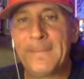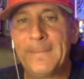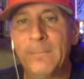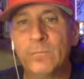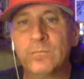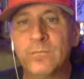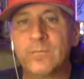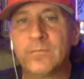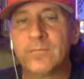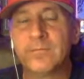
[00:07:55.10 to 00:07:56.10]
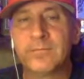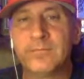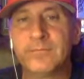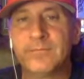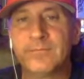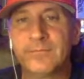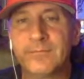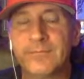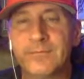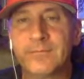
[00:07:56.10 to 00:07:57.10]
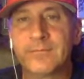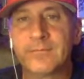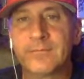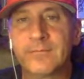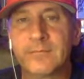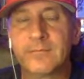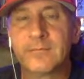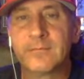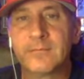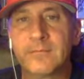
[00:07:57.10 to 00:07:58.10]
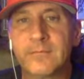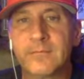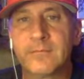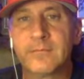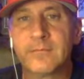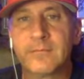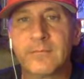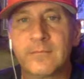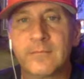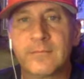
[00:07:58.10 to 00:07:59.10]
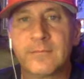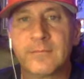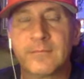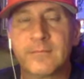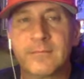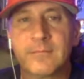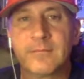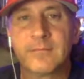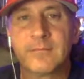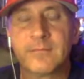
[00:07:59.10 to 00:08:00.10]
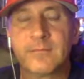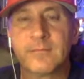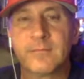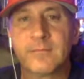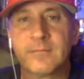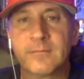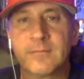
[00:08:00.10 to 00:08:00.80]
(not speaking)